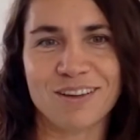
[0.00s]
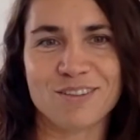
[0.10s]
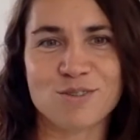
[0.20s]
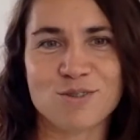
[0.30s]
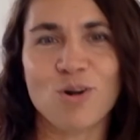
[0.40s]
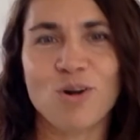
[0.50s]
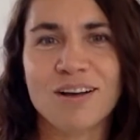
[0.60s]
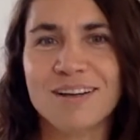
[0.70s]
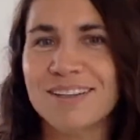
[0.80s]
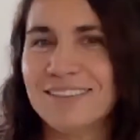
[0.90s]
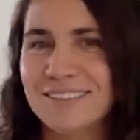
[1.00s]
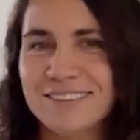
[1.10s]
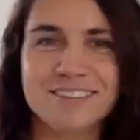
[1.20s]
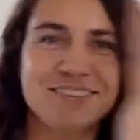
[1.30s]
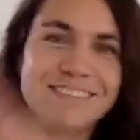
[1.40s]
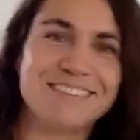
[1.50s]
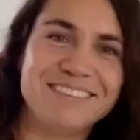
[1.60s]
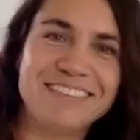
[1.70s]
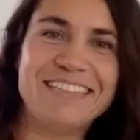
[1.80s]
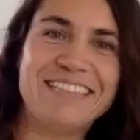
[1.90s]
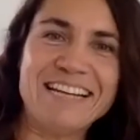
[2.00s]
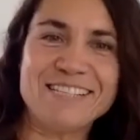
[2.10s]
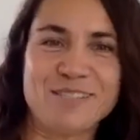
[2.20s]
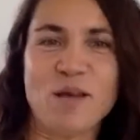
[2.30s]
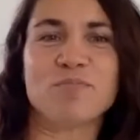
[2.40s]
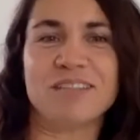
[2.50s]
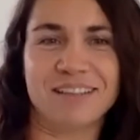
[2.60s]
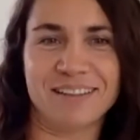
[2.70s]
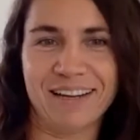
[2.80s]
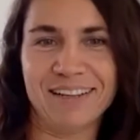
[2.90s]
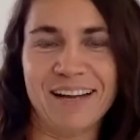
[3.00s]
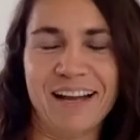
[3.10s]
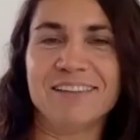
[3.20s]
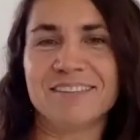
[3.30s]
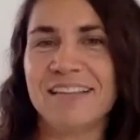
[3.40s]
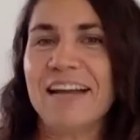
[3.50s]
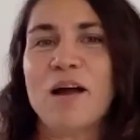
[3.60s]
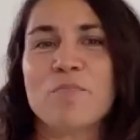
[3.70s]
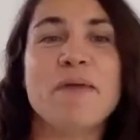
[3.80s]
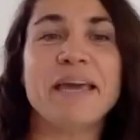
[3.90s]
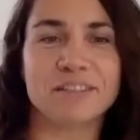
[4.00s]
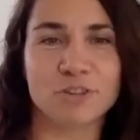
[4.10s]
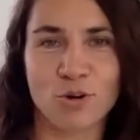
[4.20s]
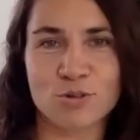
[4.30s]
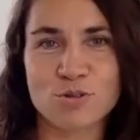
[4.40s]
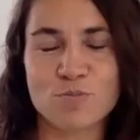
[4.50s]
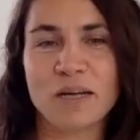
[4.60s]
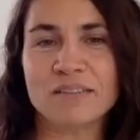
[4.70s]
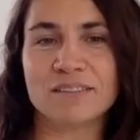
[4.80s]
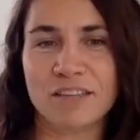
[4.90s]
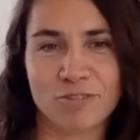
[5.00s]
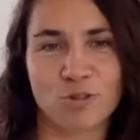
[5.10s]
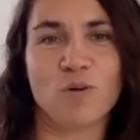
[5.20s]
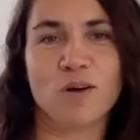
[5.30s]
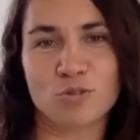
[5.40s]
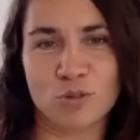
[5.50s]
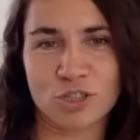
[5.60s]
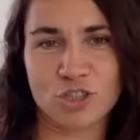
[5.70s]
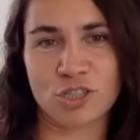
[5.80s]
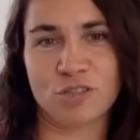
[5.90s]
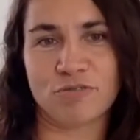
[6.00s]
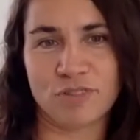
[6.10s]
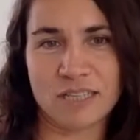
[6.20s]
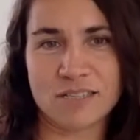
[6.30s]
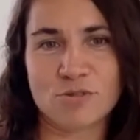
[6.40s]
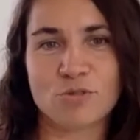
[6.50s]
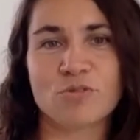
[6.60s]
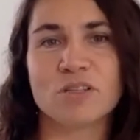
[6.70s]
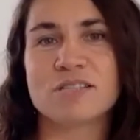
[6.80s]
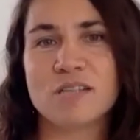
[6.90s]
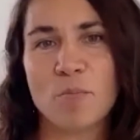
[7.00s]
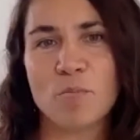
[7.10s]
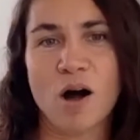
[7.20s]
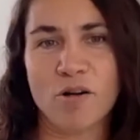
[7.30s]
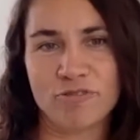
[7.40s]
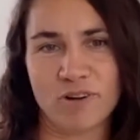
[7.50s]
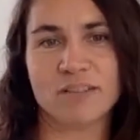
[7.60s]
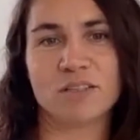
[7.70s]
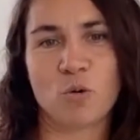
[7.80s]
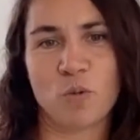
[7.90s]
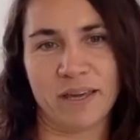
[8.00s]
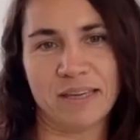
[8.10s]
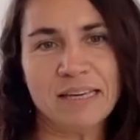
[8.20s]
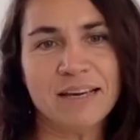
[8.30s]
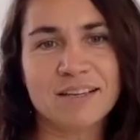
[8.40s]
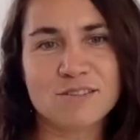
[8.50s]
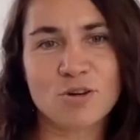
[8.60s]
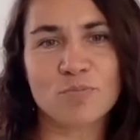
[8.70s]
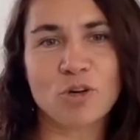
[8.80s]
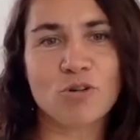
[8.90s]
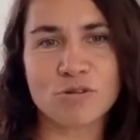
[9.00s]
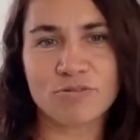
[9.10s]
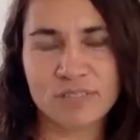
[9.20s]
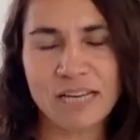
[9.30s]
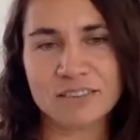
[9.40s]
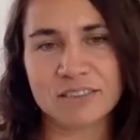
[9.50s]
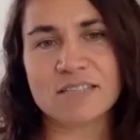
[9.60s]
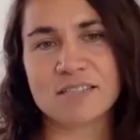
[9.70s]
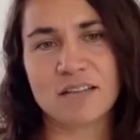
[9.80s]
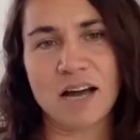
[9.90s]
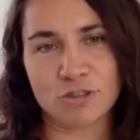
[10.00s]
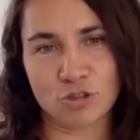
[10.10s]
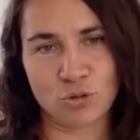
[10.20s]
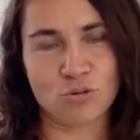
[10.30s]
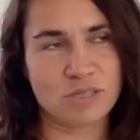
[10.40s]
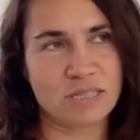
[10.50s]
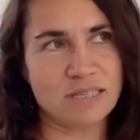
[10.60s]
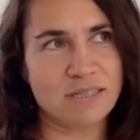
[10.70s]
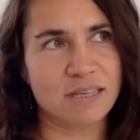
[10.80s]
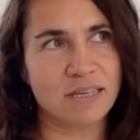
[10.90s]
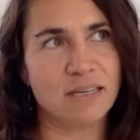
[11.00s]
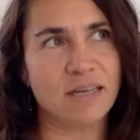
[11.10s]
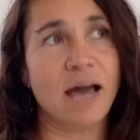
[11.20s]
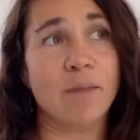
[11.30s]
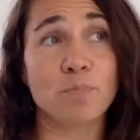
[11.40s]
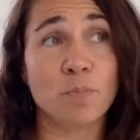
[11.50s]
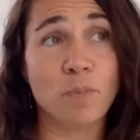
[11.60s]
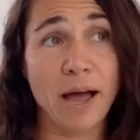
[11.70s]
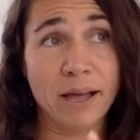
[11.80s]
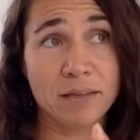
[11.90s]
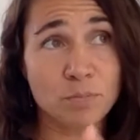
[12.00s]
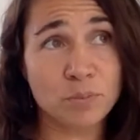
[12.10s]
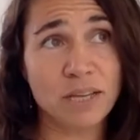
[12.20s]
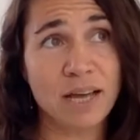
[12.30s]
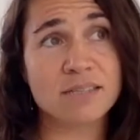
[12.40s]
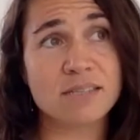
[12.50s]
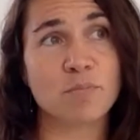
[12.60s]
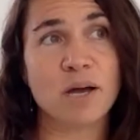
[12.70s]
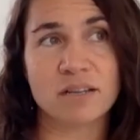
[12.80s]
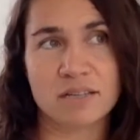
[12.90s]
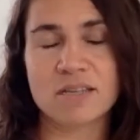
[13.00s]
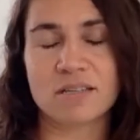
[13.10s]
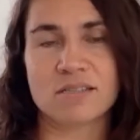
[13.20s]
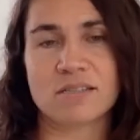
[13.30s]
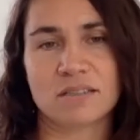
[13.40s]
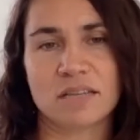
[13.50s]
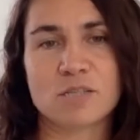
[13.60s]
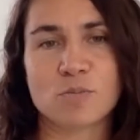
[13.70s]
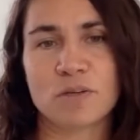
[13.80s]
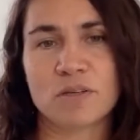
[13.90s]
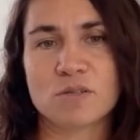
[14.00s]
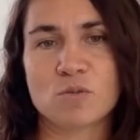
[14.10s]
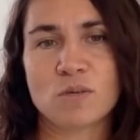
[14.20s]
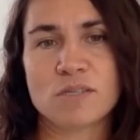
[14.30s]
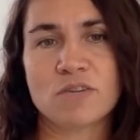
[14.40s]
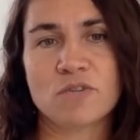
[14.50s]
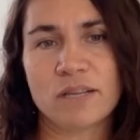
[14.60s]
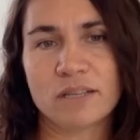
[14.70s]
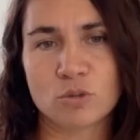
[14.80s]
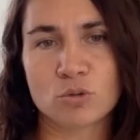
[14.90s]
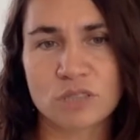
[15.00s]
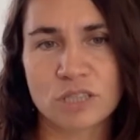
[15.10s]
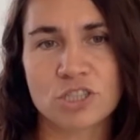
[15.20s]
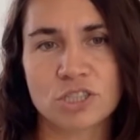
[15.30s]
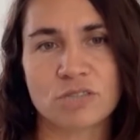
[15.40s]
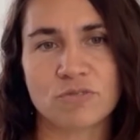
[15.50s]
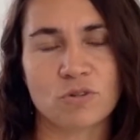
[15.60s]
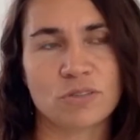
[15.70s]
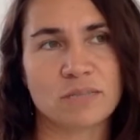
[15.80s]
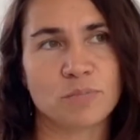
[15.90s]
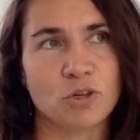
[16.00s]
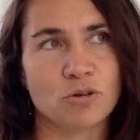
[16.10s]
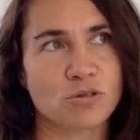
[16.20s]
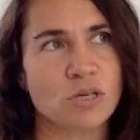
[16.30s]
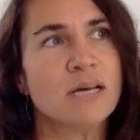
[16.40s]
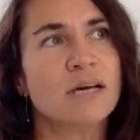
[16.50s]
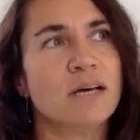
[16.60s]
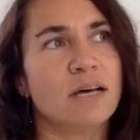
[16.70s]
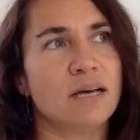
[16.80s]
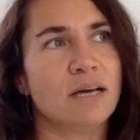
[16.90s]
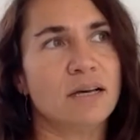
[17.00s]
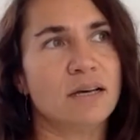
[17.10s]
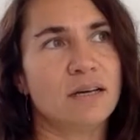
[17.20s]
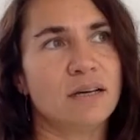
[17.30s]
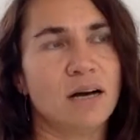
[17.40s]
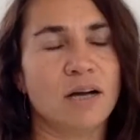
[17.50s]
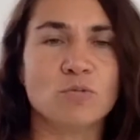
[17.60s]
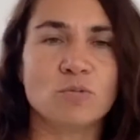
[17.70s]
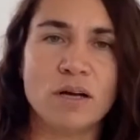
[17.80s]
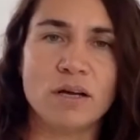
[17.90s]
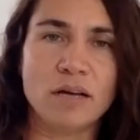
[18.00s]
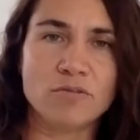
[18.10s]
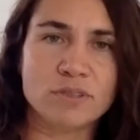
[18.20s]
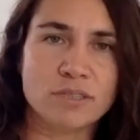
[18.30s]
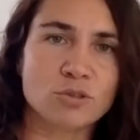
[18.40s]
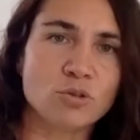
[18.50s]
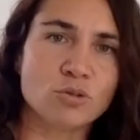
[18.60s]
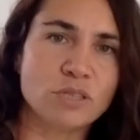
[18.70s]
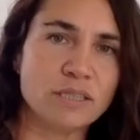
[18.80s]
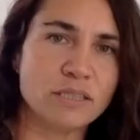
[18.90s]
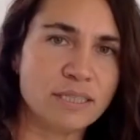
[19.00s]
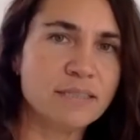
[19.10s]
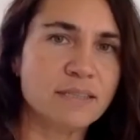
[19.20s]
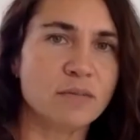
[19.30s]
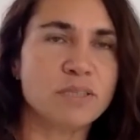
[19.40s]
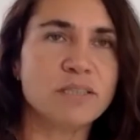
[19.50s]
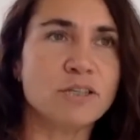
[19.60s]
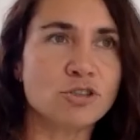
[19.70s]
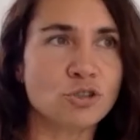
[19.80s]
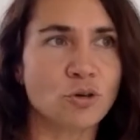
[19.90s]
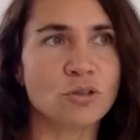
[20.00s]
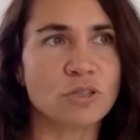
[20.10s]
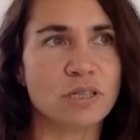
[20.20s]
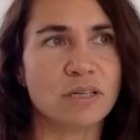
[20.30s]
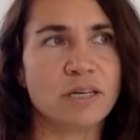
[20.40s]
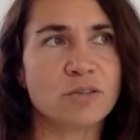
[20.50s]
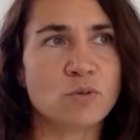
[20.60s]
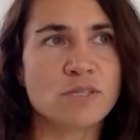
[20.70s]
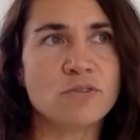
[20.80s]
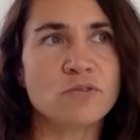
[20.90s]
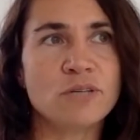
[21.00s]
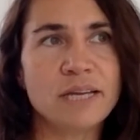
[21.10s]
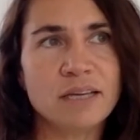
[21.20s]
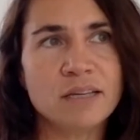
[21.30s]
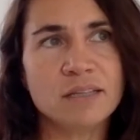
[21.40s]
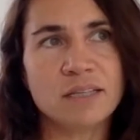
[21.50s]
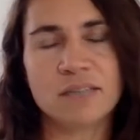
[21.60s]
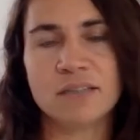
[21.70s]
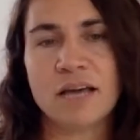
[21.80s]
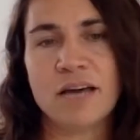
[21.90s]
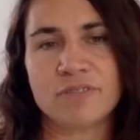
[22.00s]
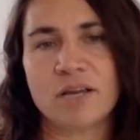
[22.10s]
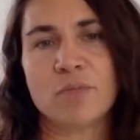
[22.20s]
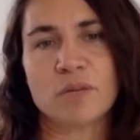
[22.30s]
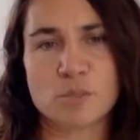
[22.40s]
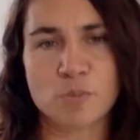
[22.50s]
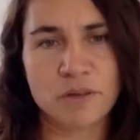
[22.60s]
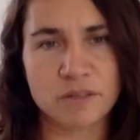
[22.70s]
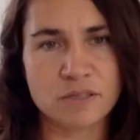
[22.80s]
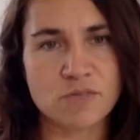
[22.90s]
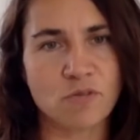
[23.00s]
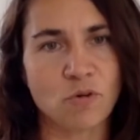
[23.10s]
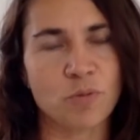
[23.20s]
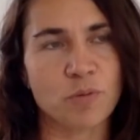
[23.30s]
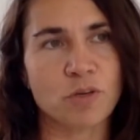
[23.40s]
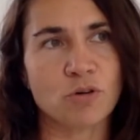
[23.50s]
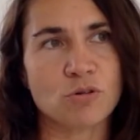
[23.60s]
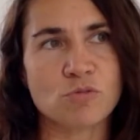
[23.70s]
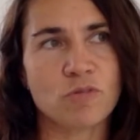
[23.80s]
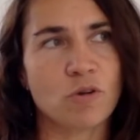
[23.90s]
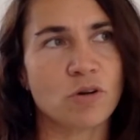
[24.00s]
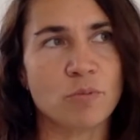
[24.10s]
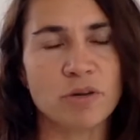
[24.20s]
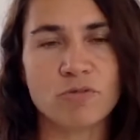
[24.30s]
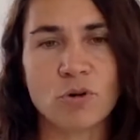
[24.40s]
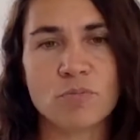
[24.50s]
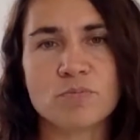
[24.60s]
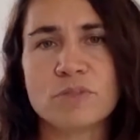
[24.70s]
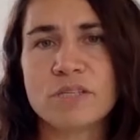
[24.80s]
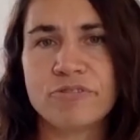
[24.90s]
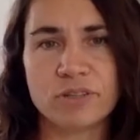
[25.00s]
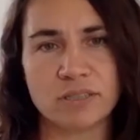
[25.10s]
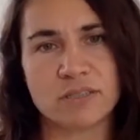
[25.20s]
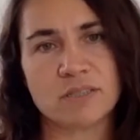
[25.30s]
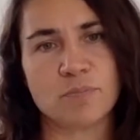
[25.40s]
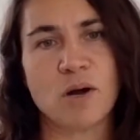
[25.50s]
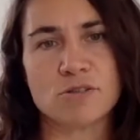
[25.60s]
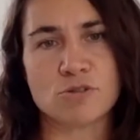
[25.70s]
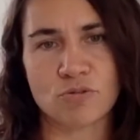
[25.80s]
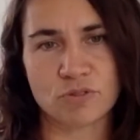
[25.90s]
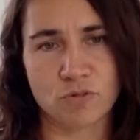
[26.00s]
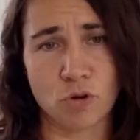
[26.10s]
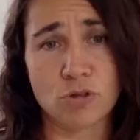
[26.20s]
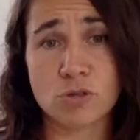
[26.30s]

So there is something there, and there are many roads. But if you want to achieve this, you will somehow find a way. So because of that reason, I chose this. And plus, my Kazakhstan experience was a really good teacher for that, because I will not go in detail, but in short, it was a really lifetime experience for me, because we were coming from different parts of the world.